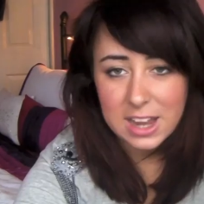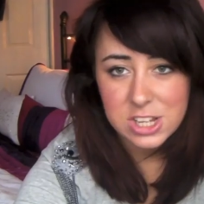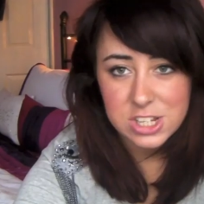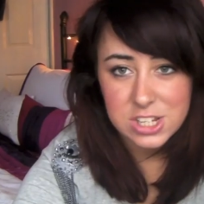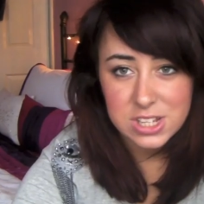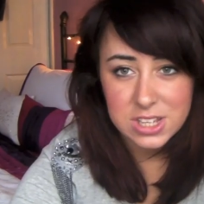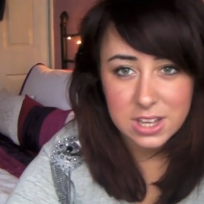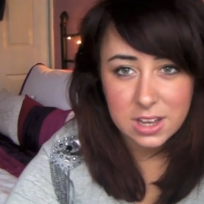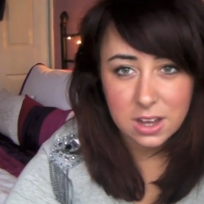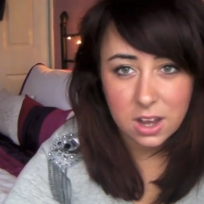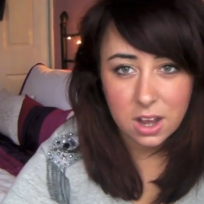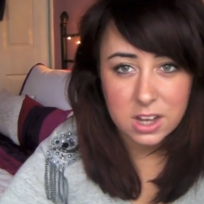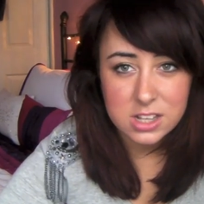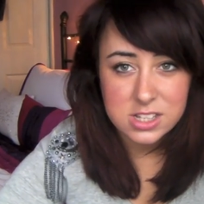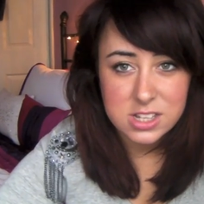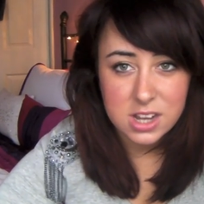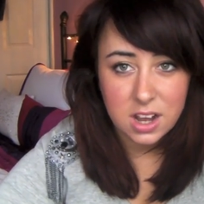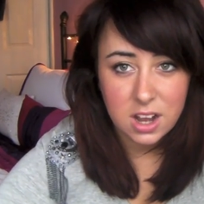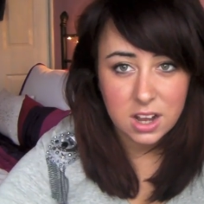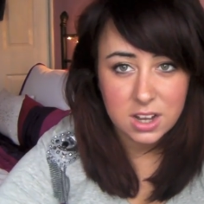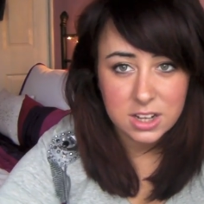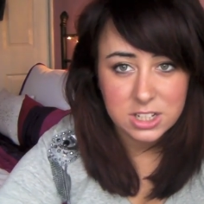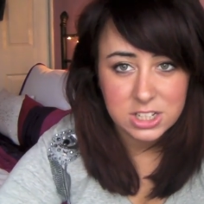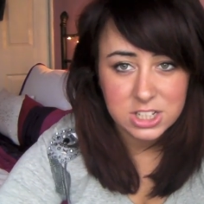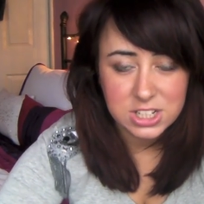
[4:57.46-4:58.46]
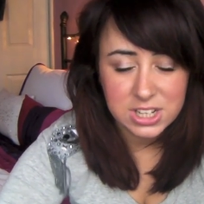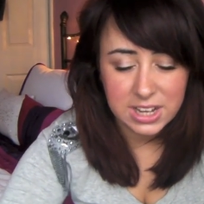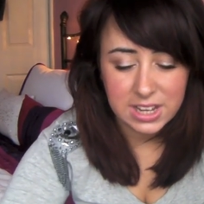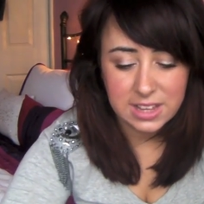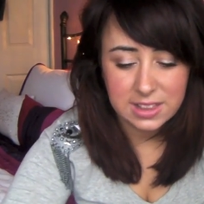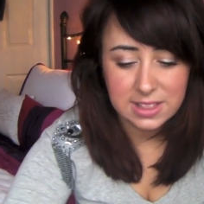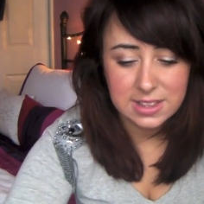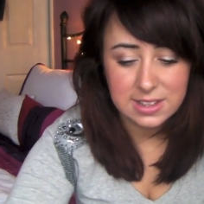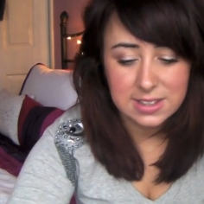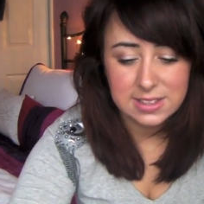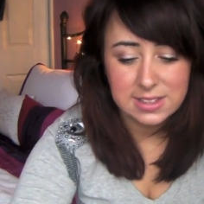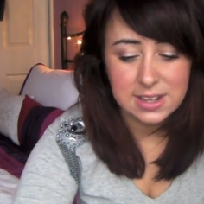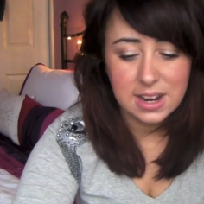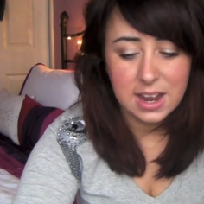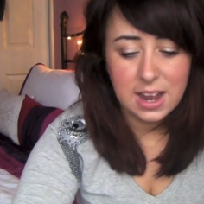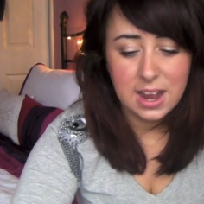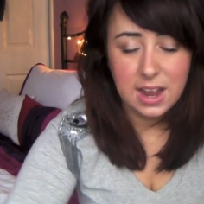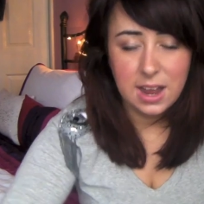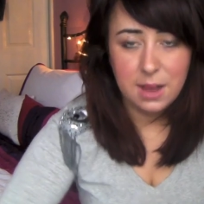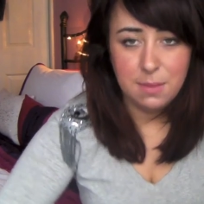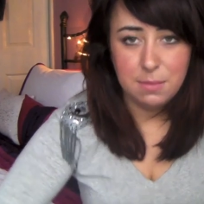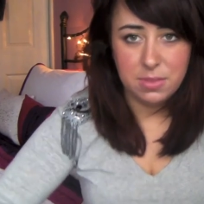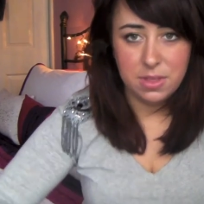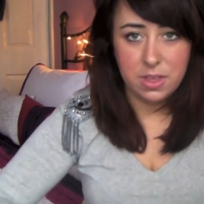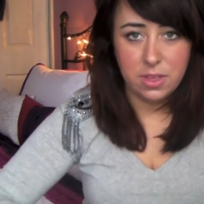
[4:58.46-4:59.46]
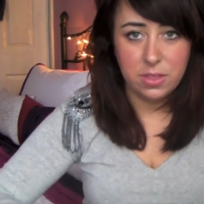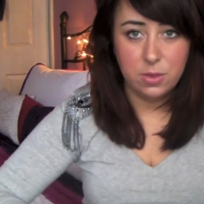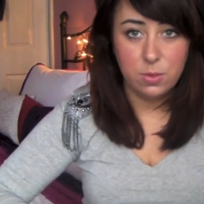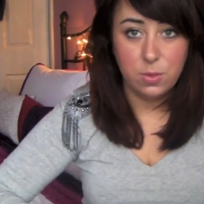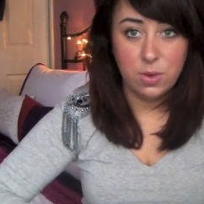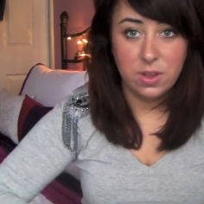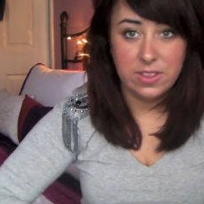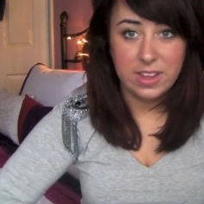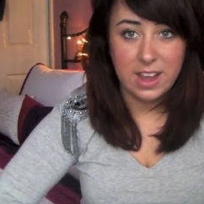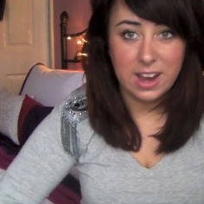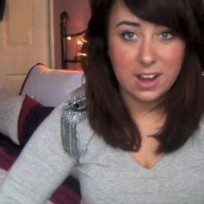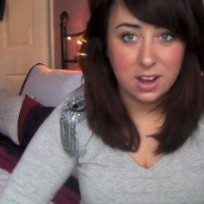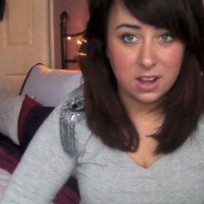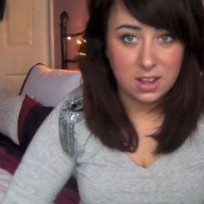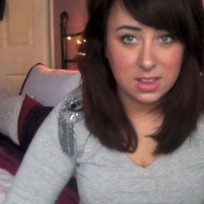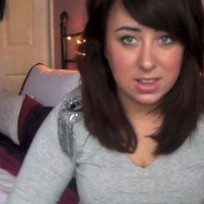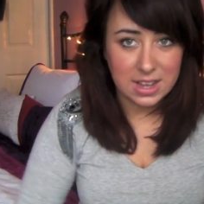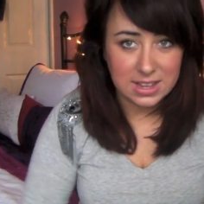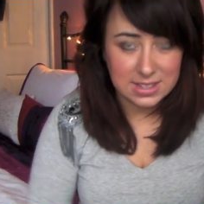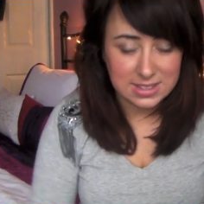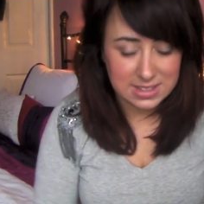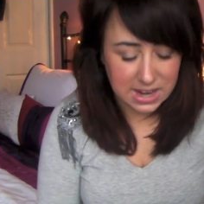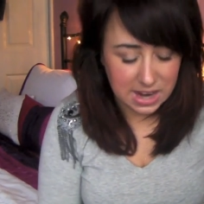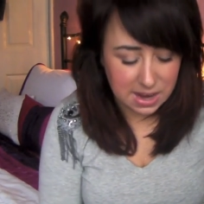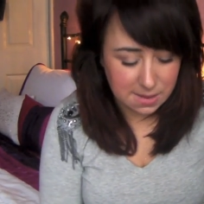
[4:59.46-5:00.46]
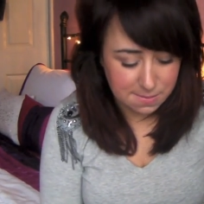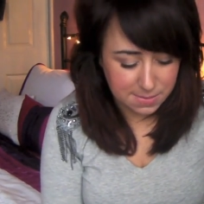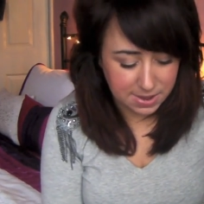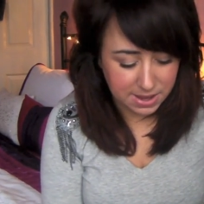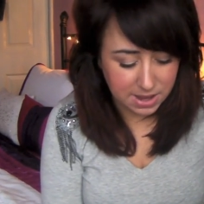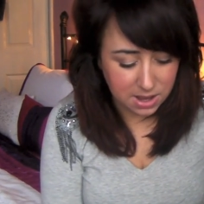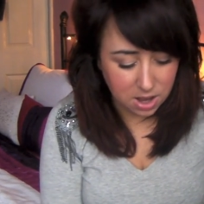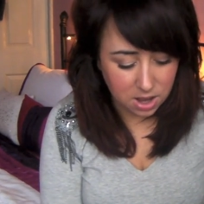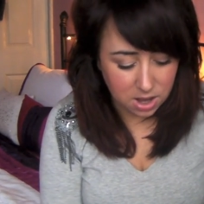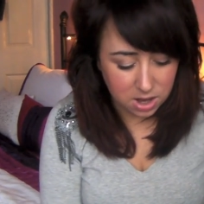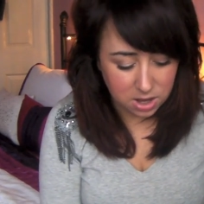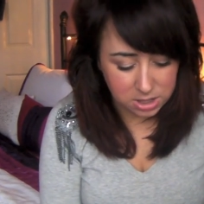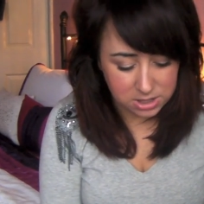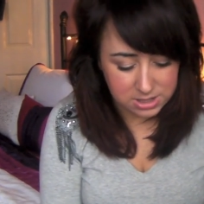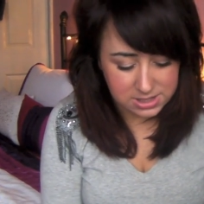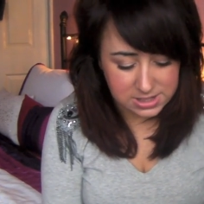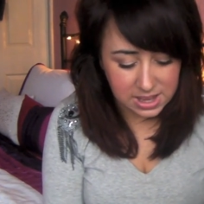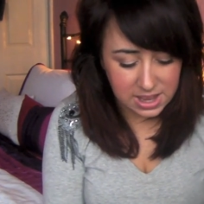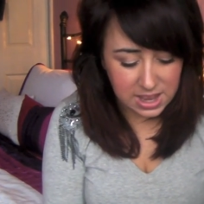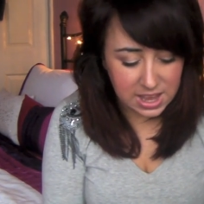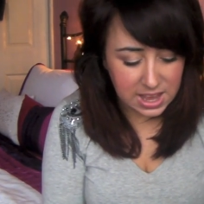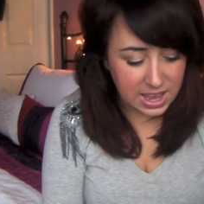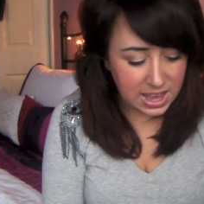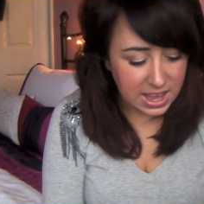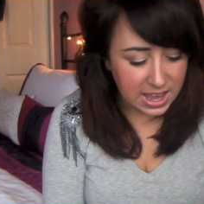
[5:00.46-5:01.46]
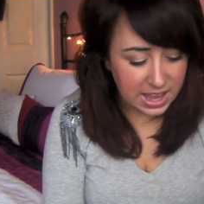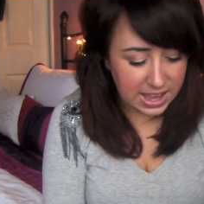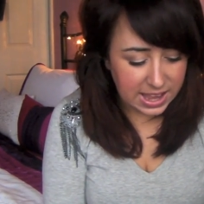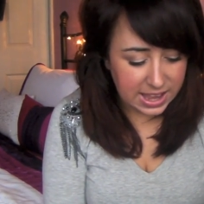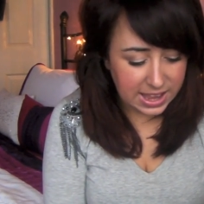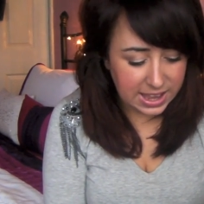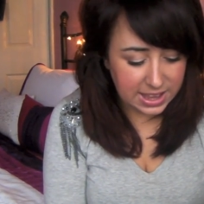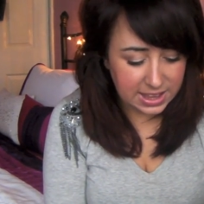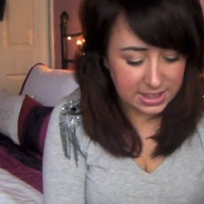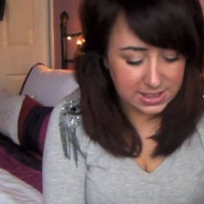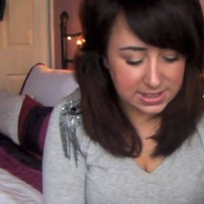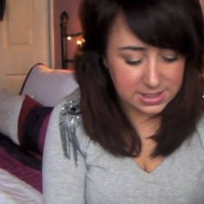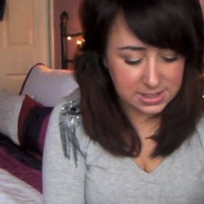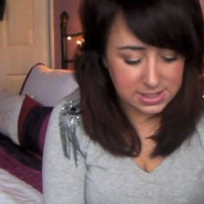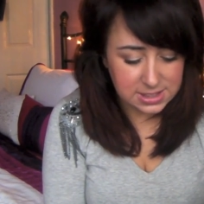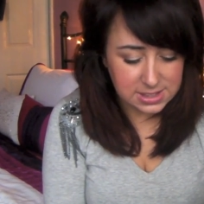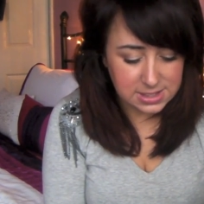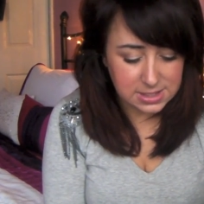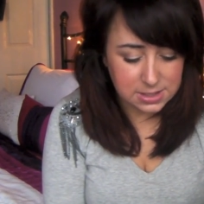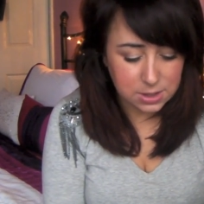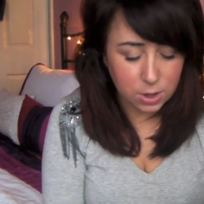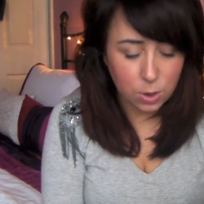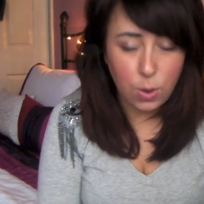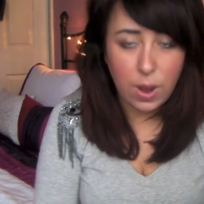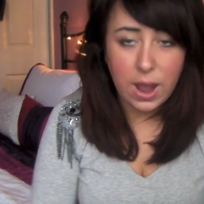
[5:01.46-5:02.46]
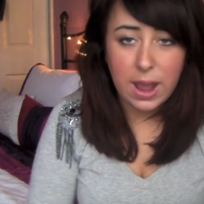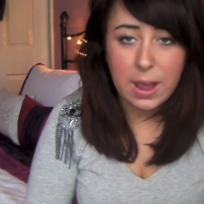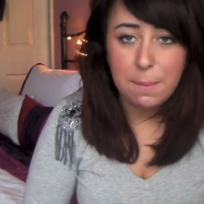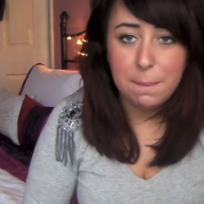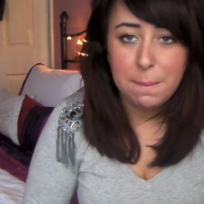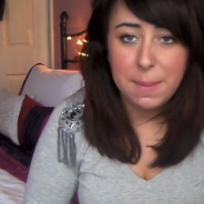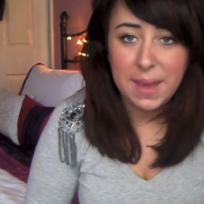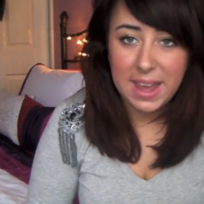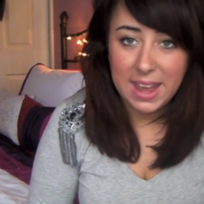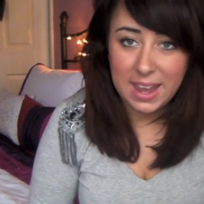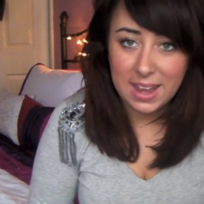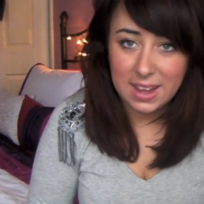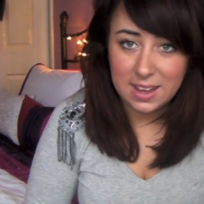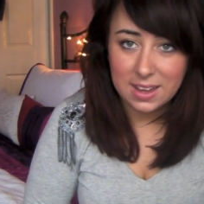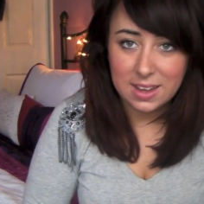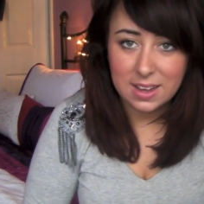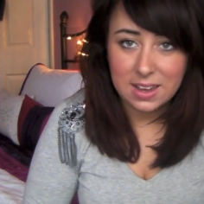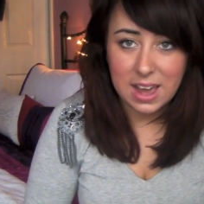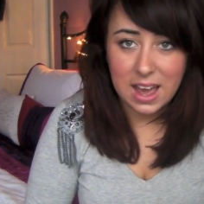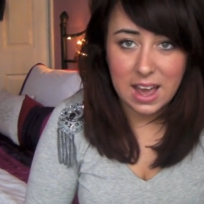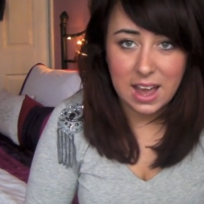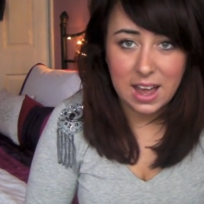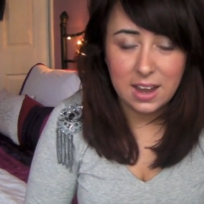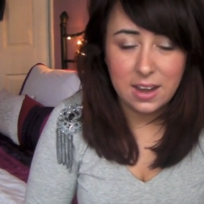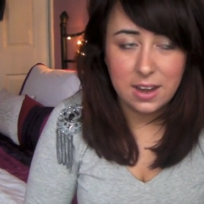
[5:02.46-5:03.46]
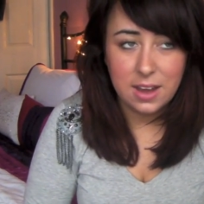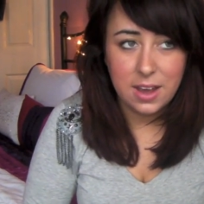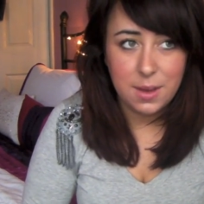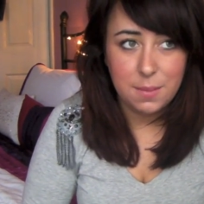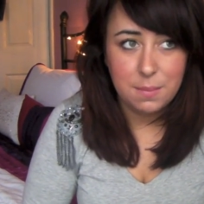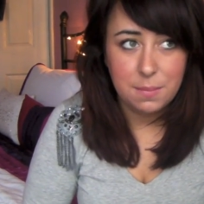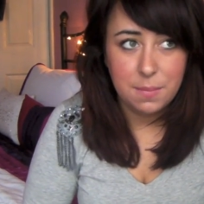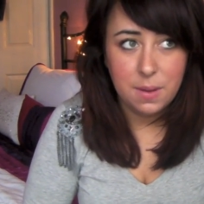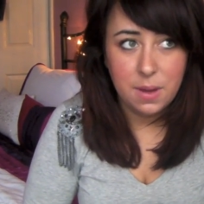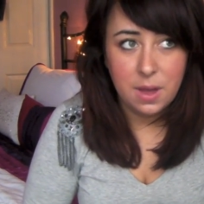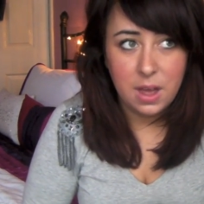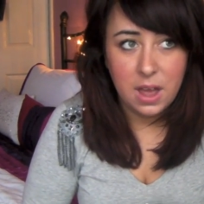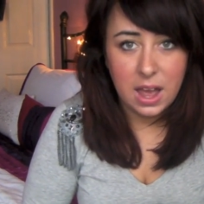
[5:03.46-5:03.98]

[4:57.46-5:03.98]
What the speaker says: actually got a darker shade this time than the one that I got last time because it's quite pink, and